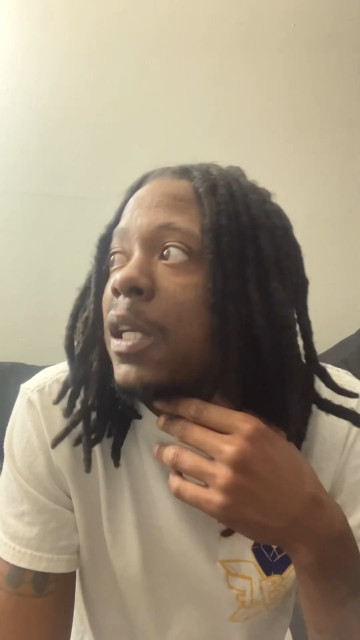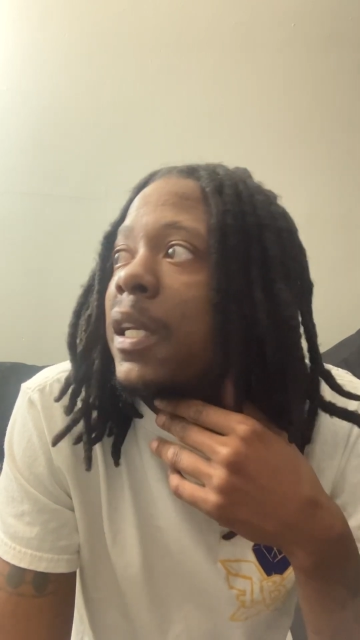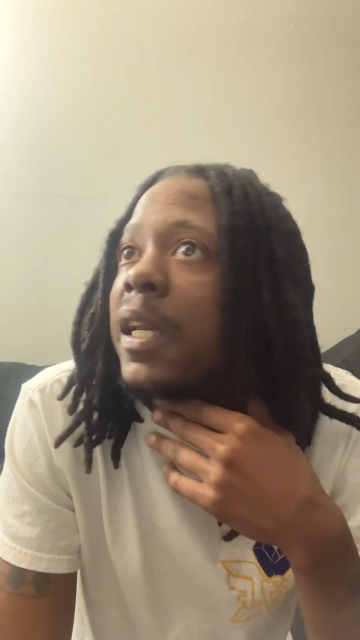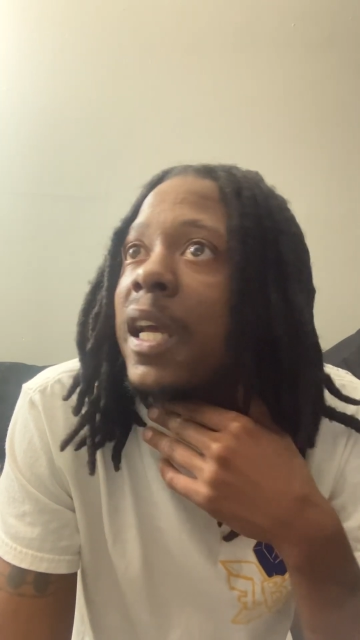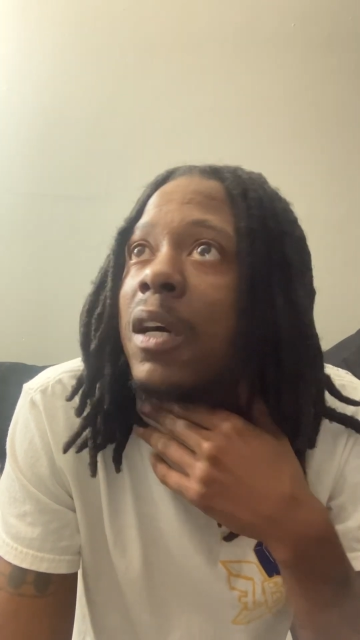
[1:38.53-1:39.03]

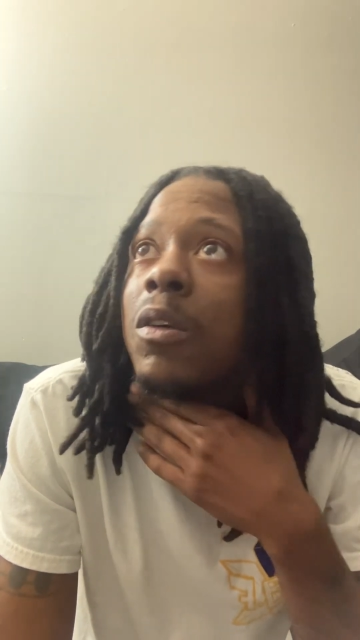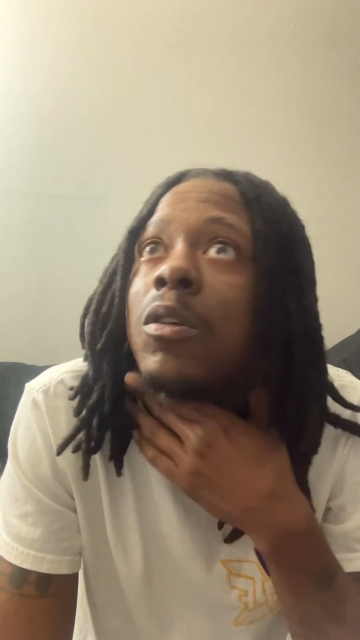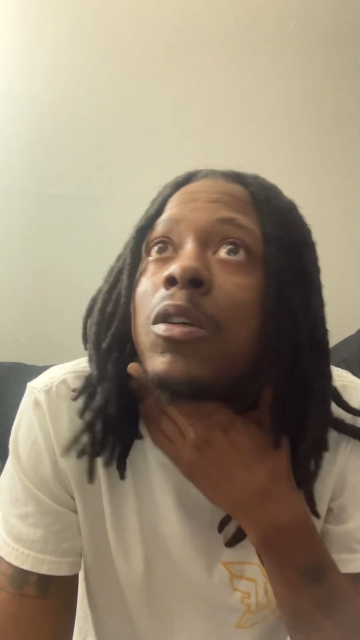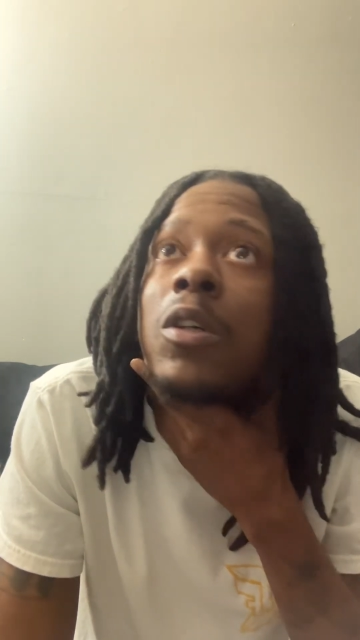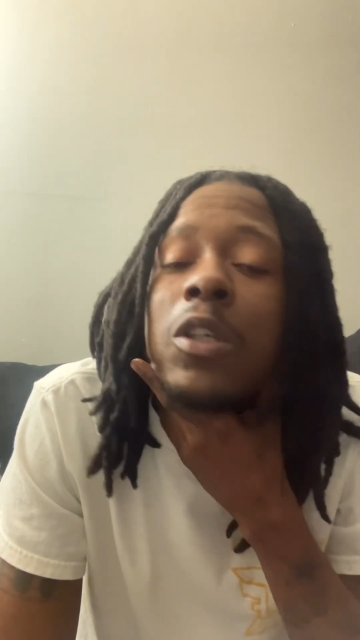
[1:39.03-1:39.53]
Now,
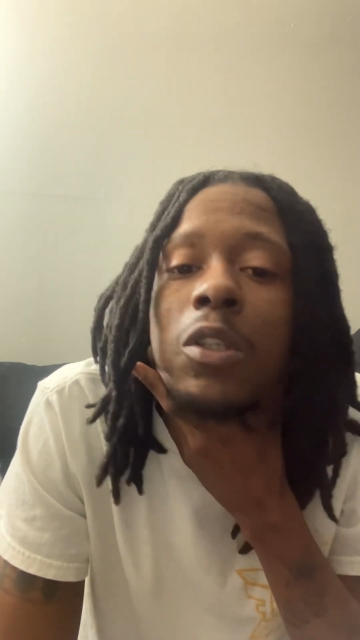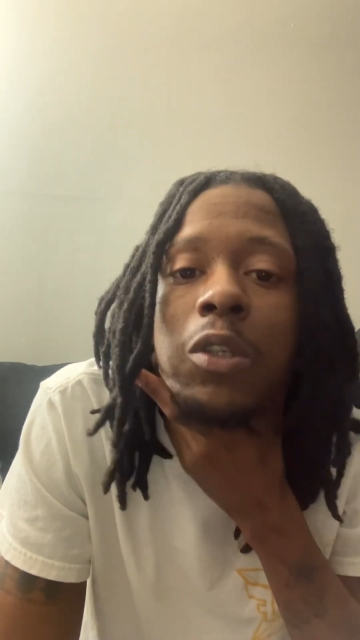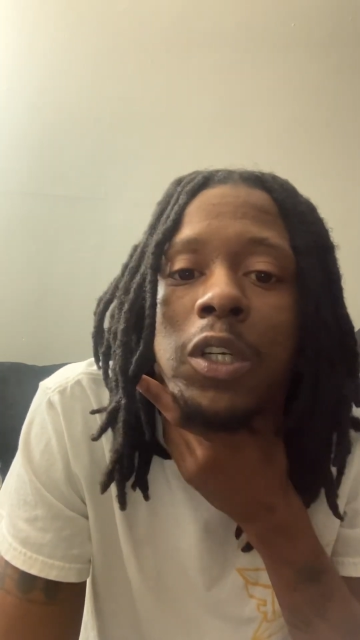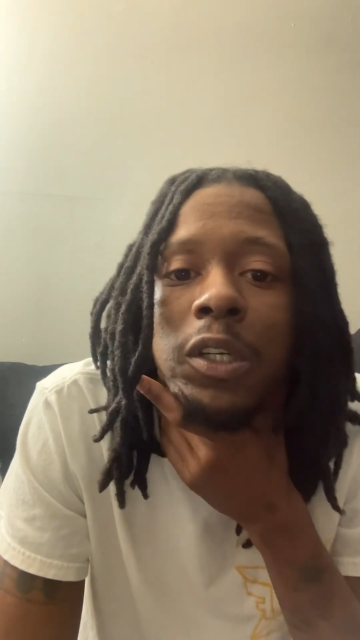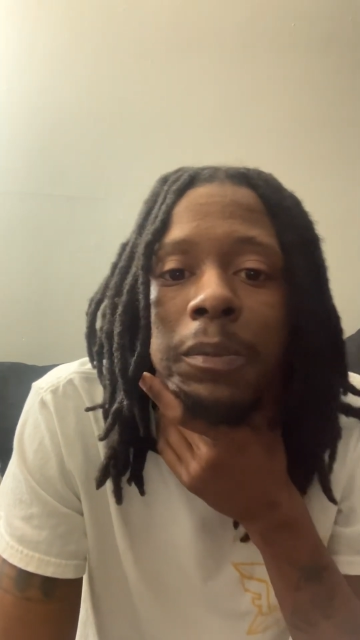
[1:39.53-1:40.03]
you
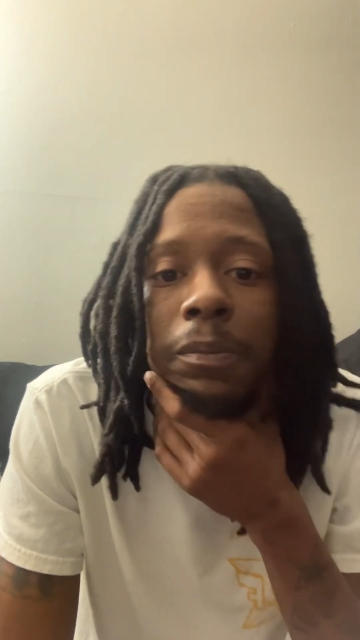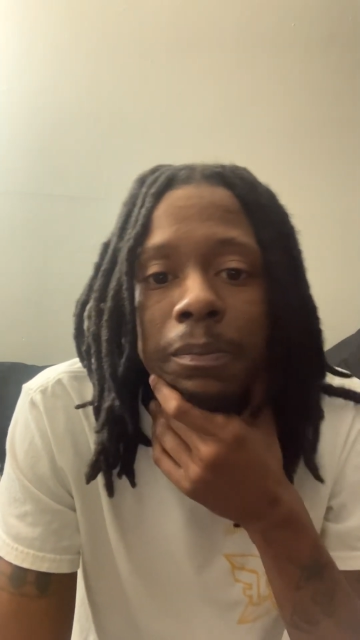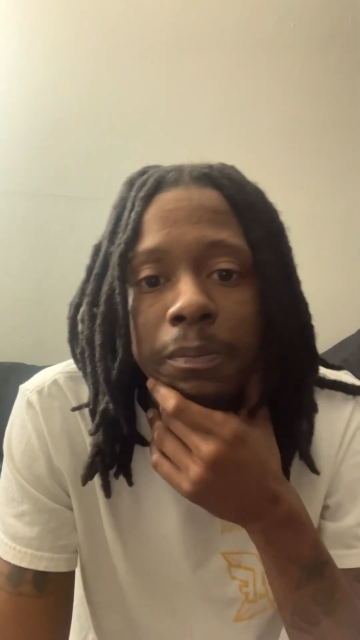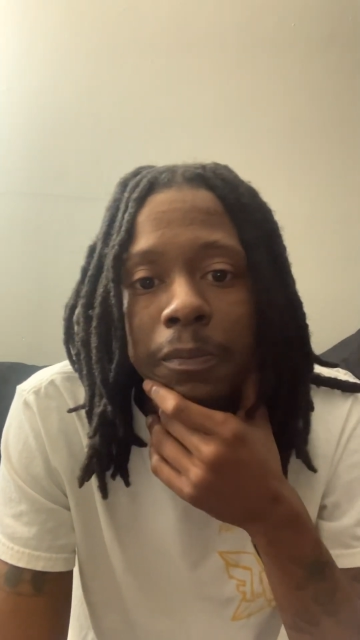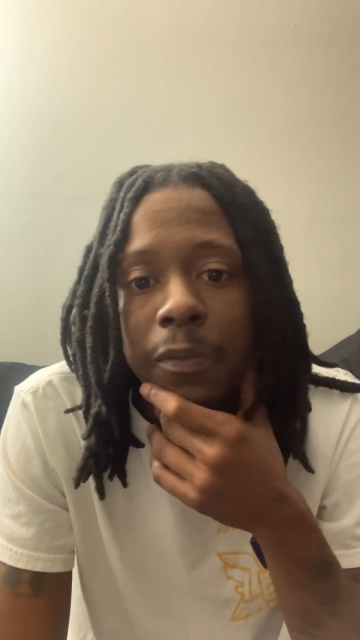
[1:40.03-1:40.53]
hear
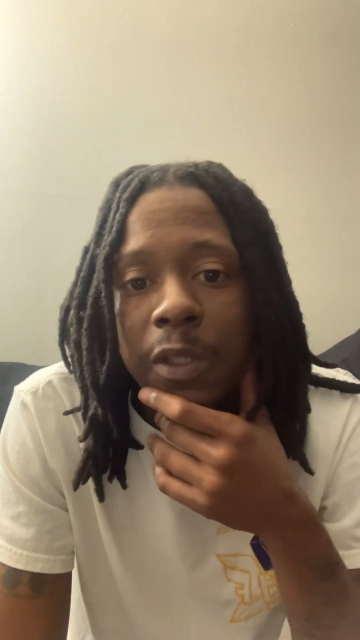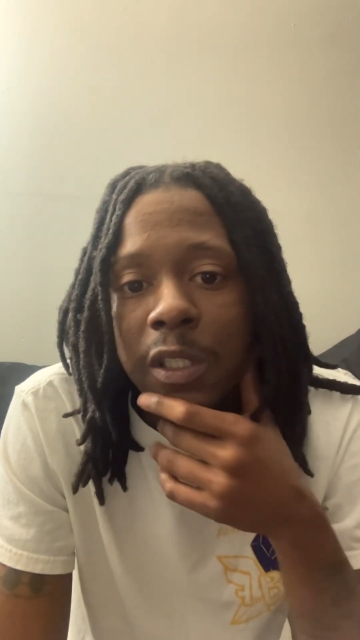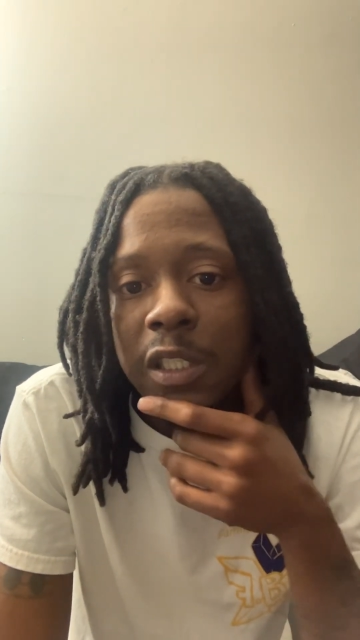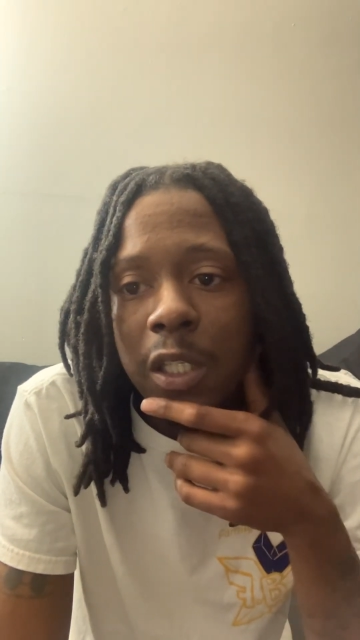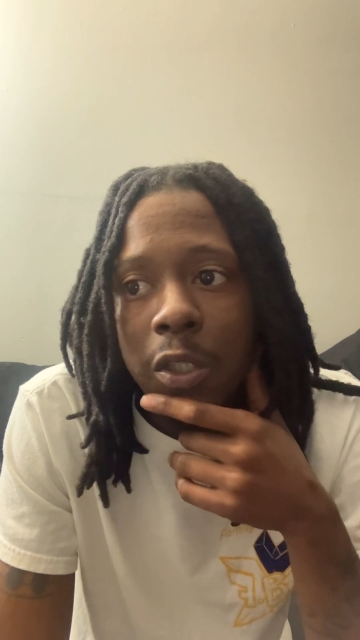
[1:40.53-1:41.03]

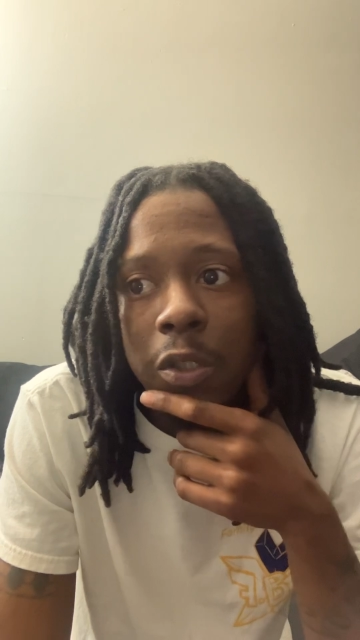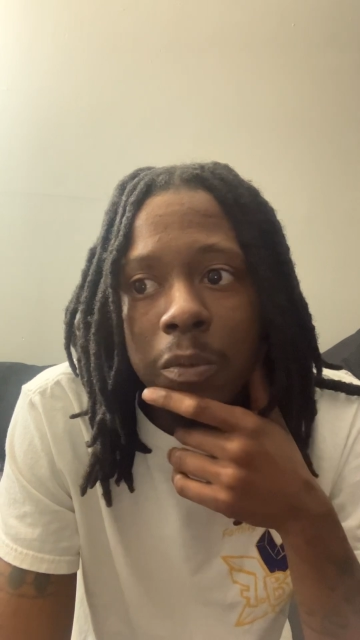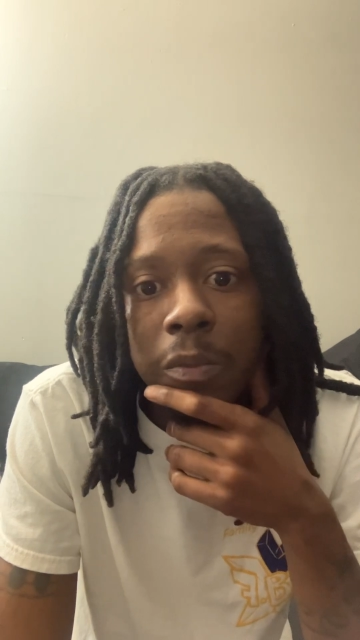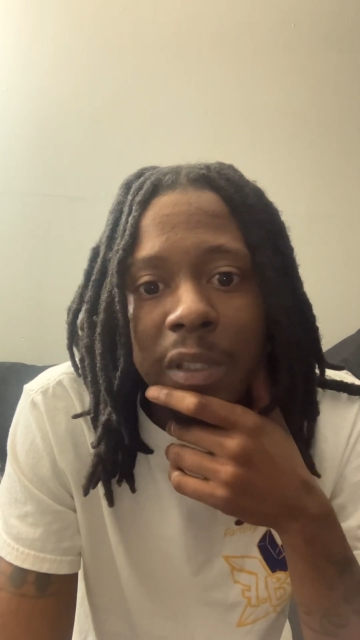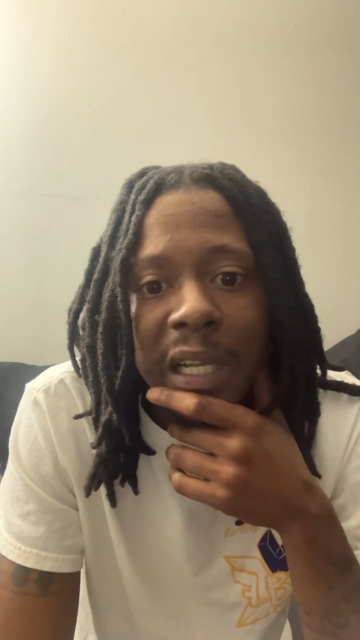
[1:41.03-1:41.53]
the
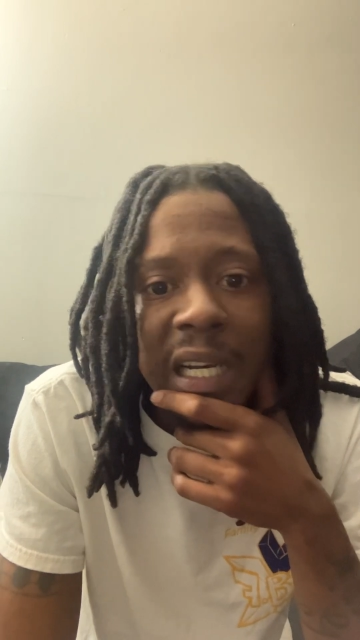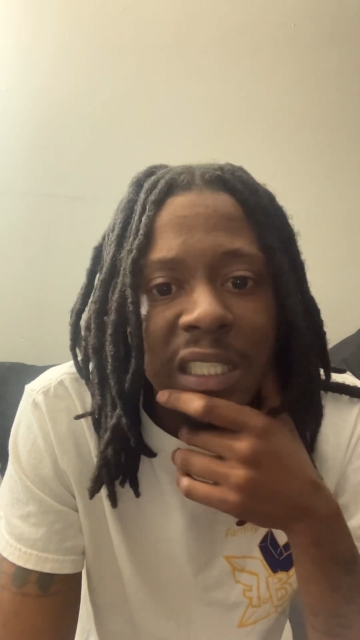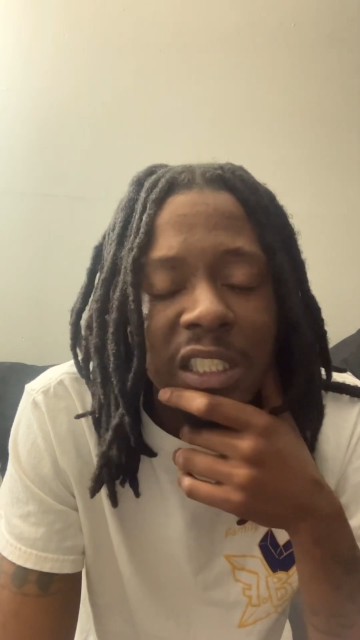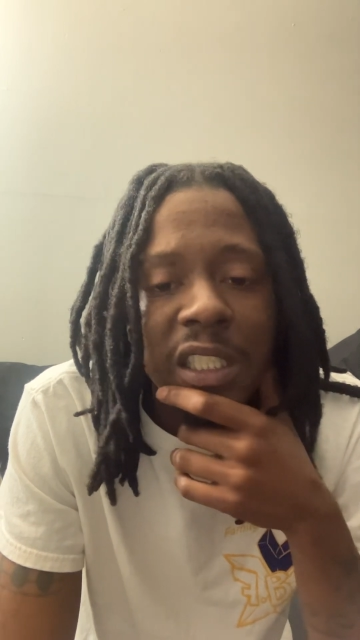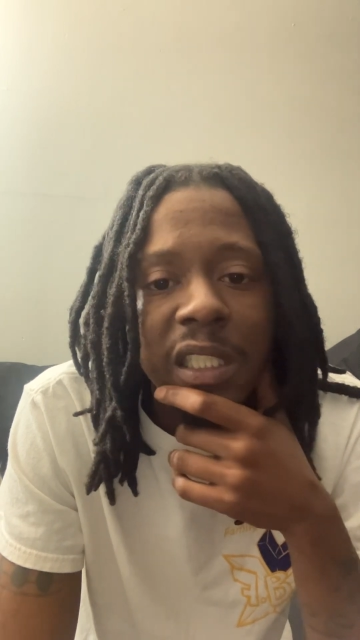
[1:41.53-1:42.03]
term
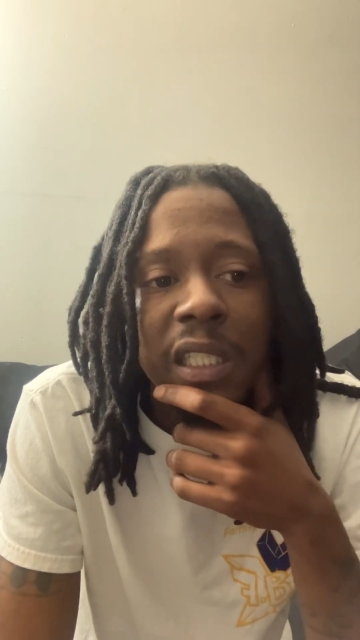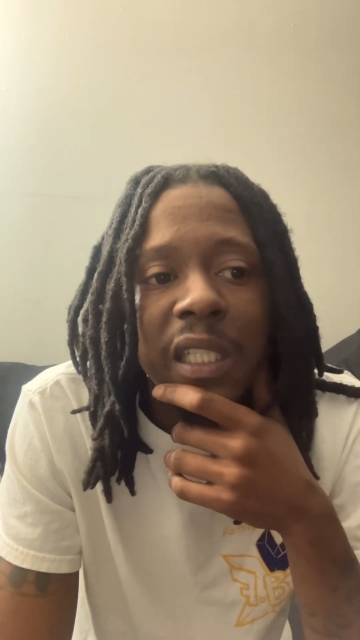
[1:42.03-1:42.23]
logic